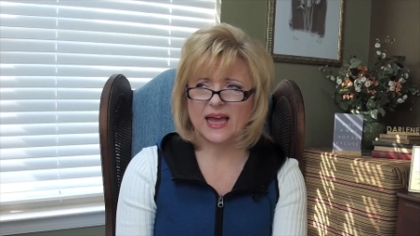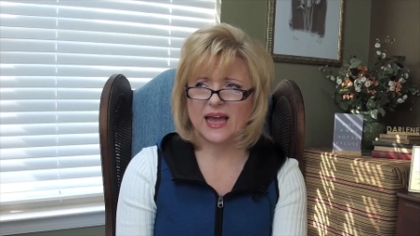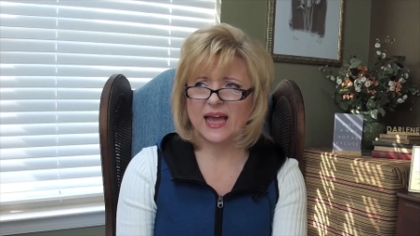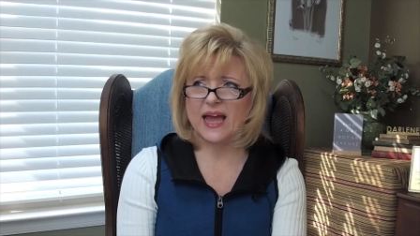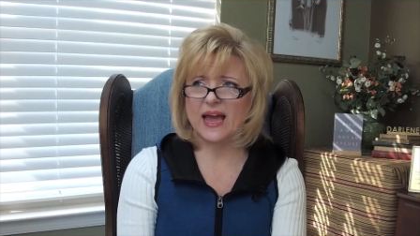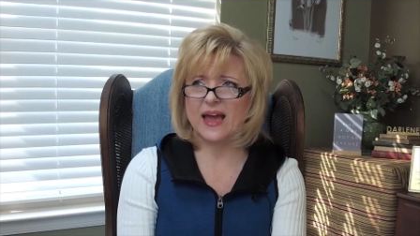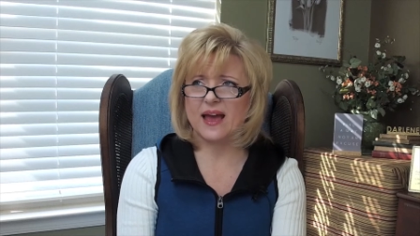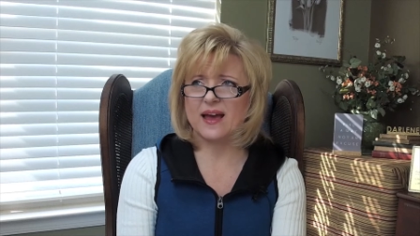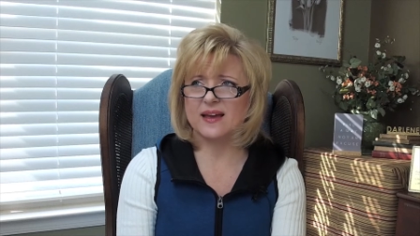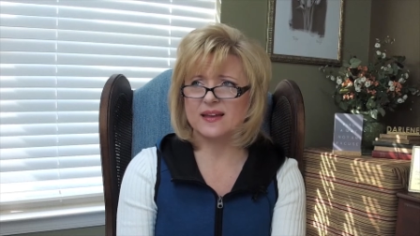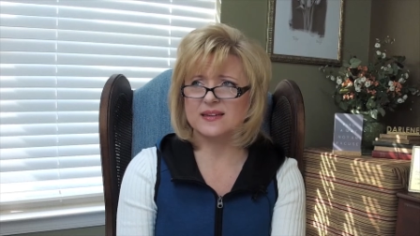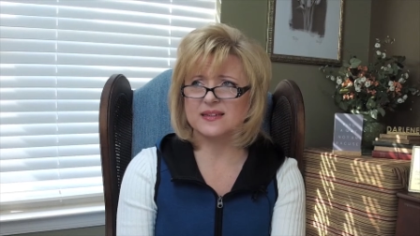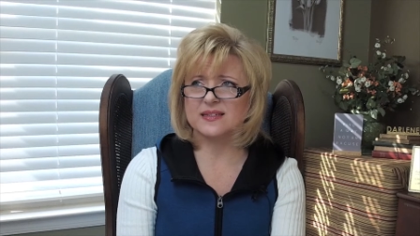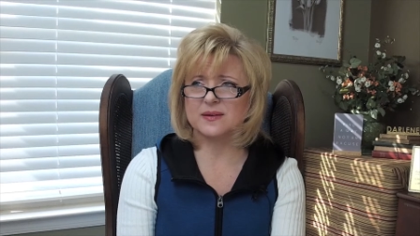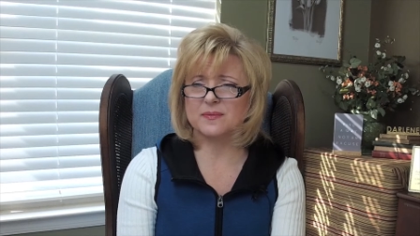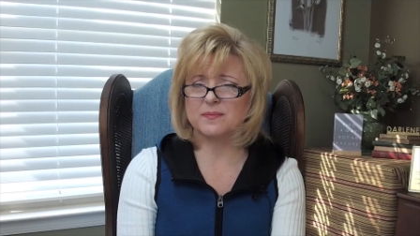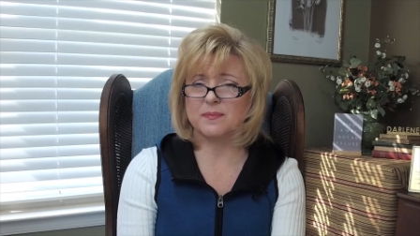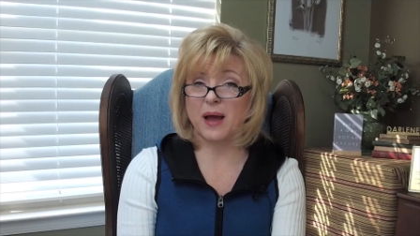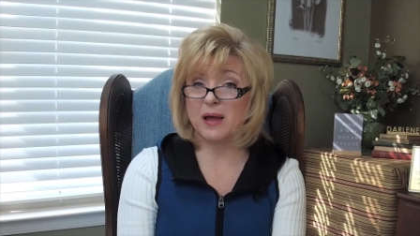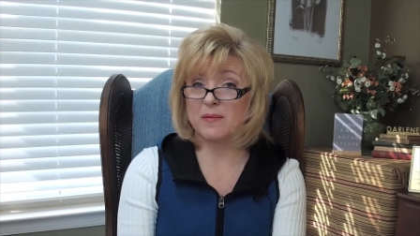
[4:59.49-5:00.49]
And
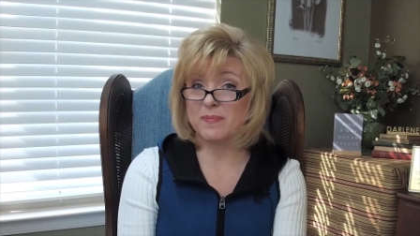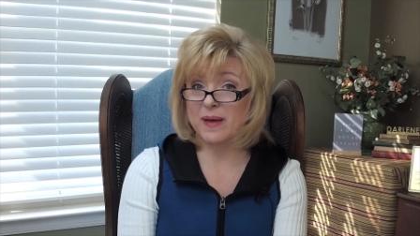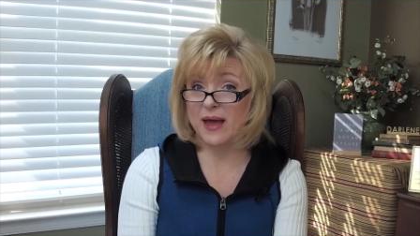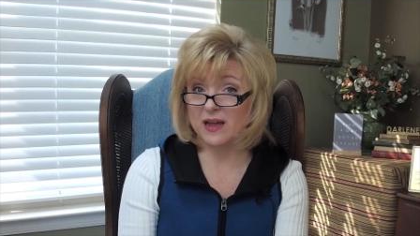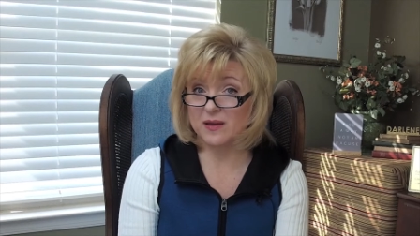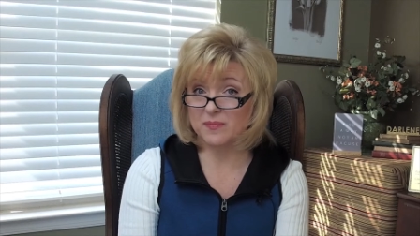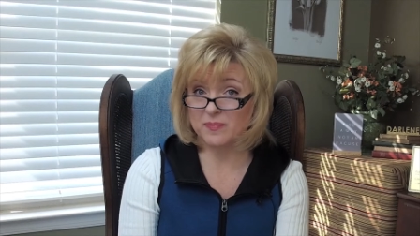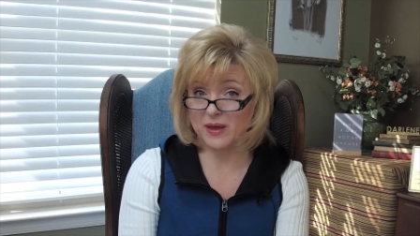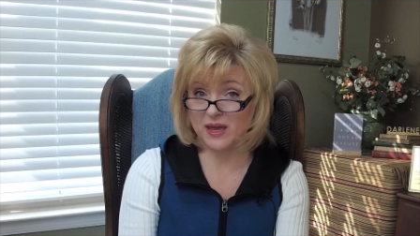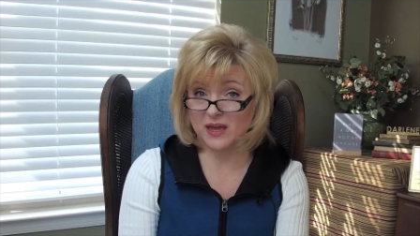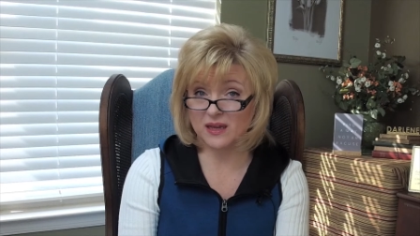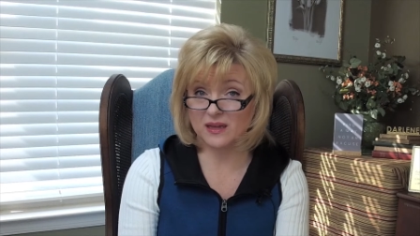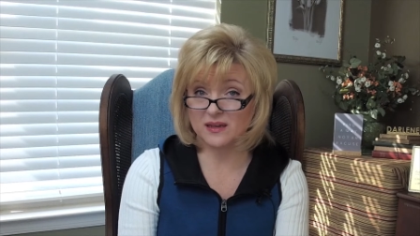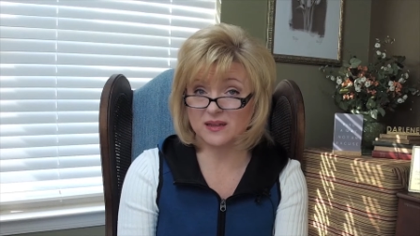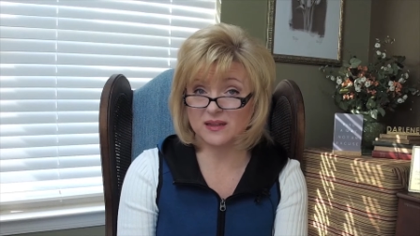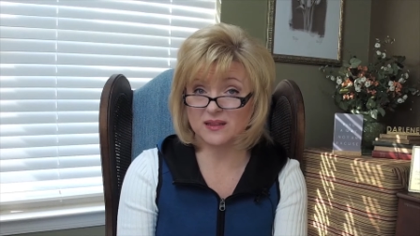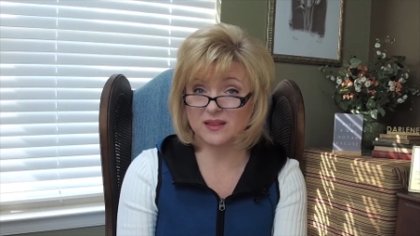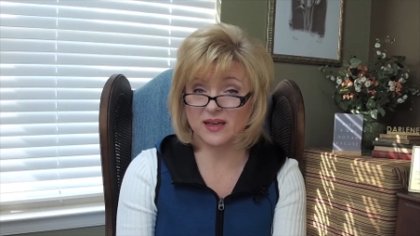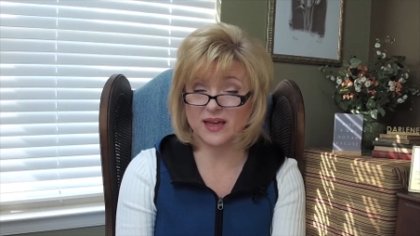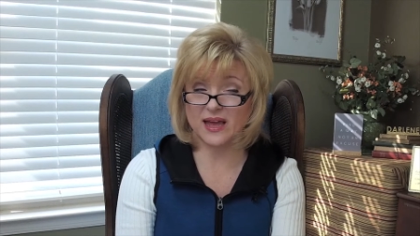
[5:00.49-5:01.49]
my back pain
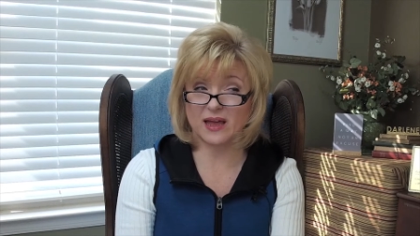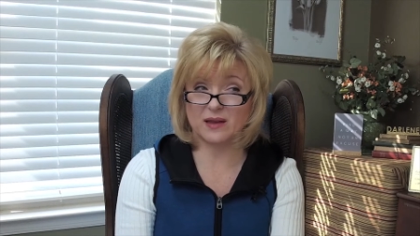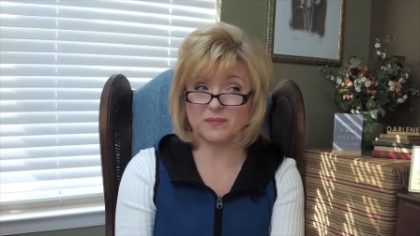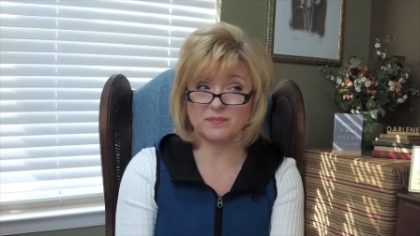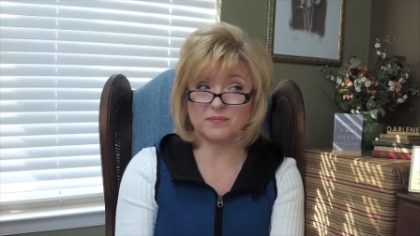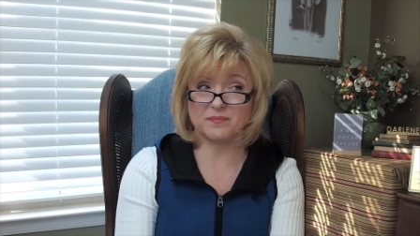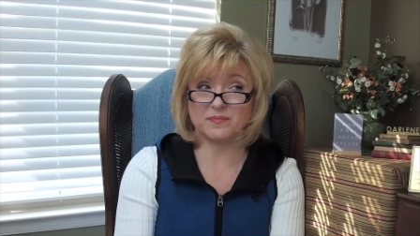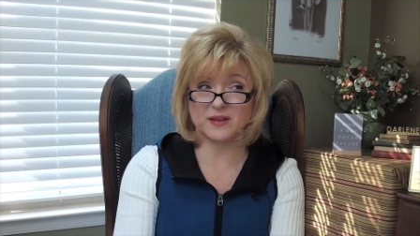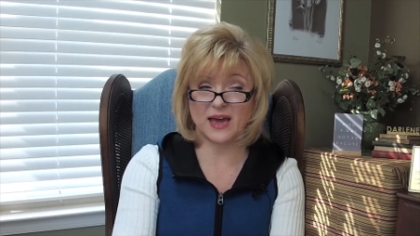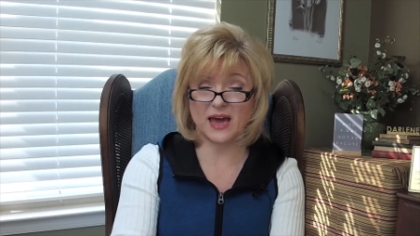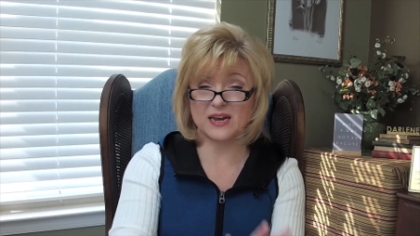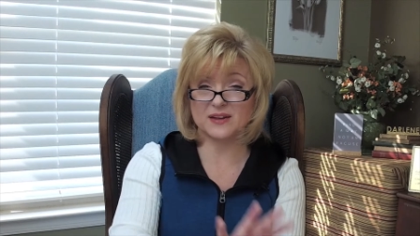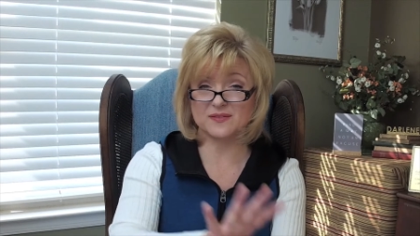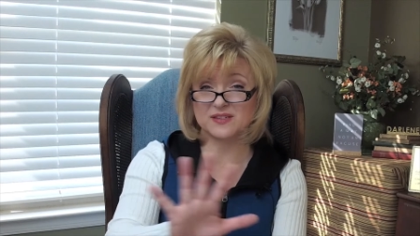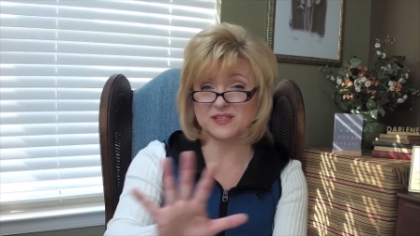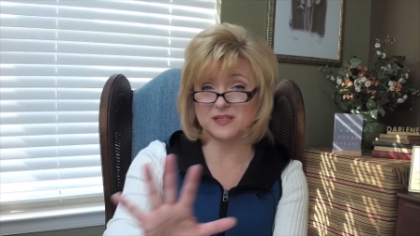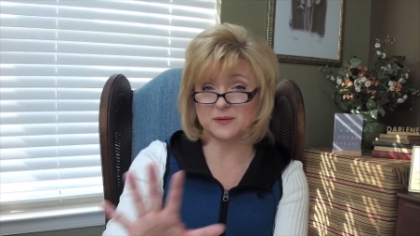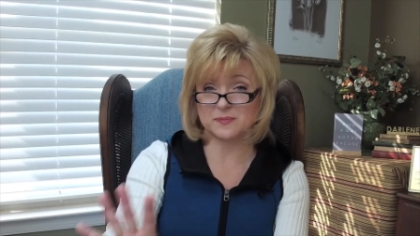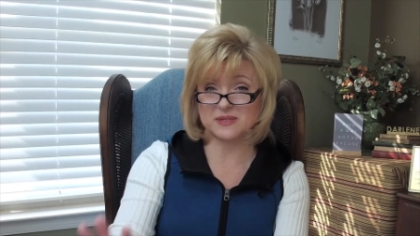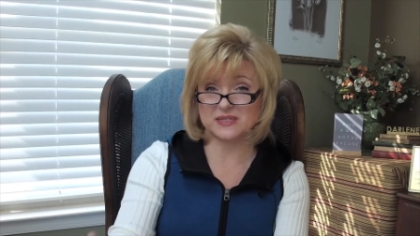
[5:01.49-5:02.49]
that had kind of
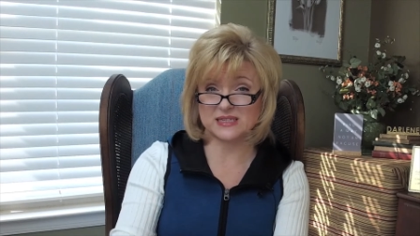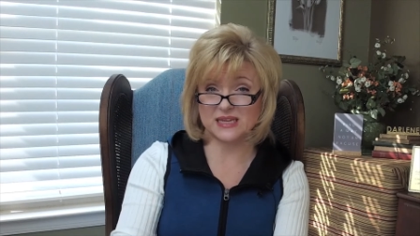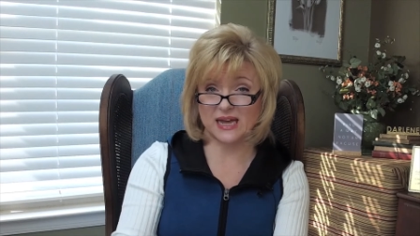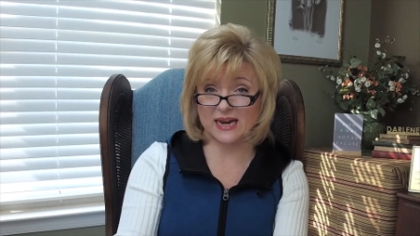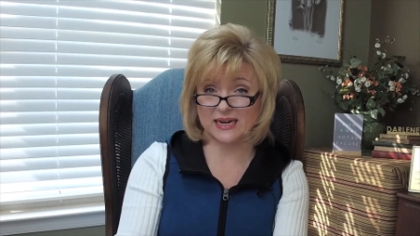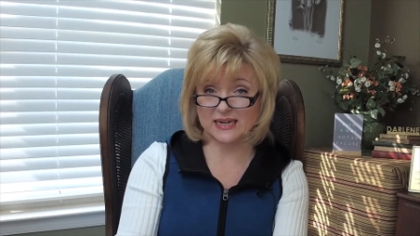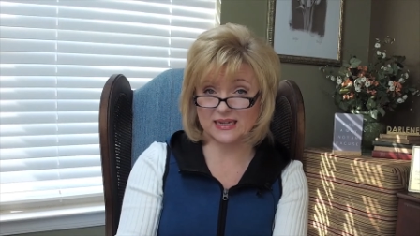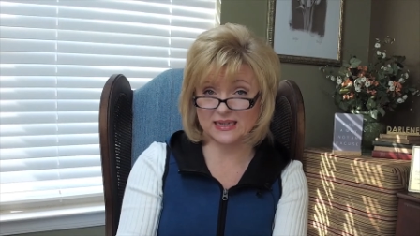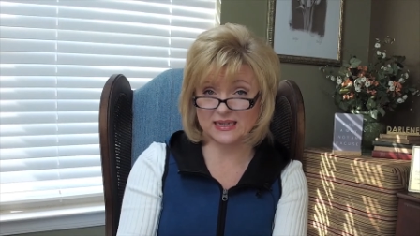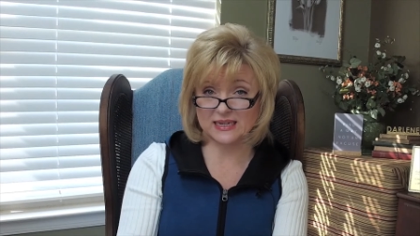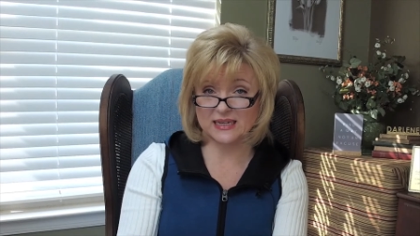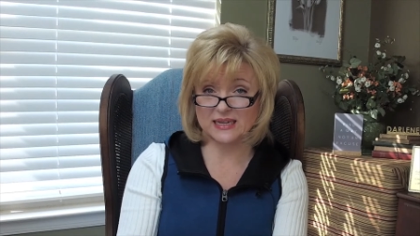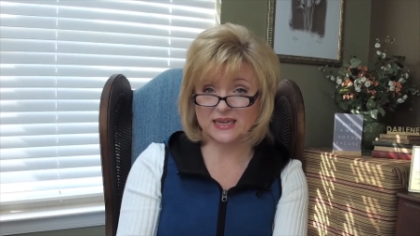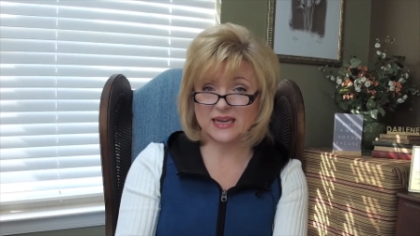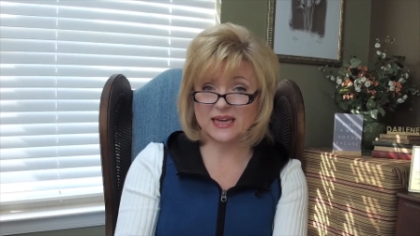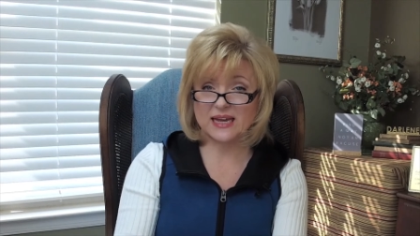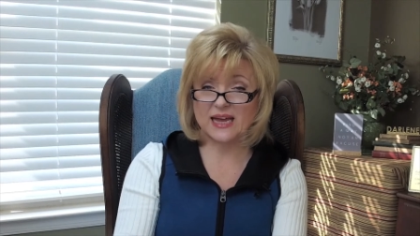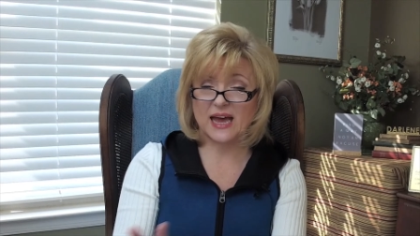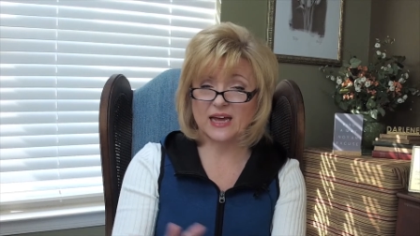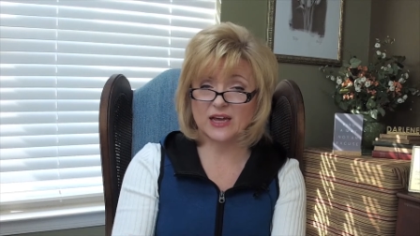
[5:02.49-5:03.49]
subsided
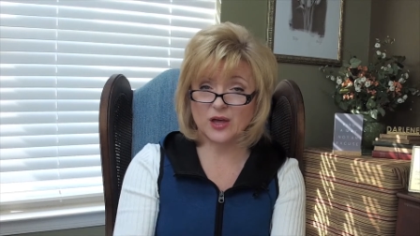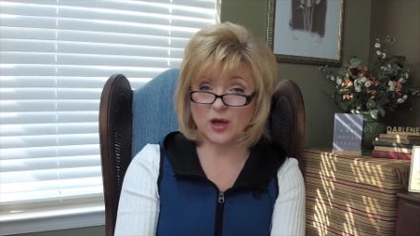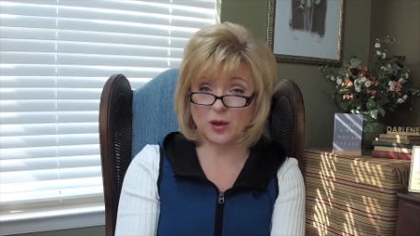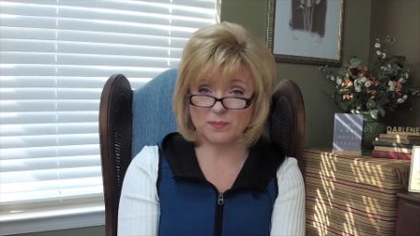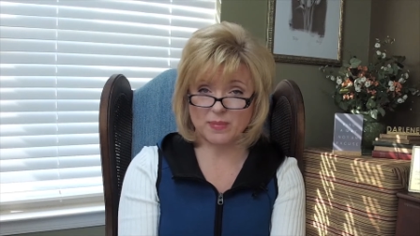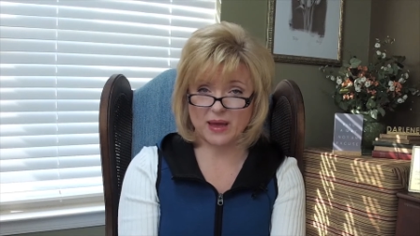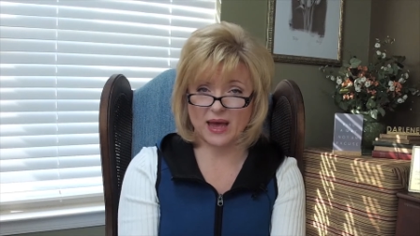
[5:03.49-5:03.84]
had come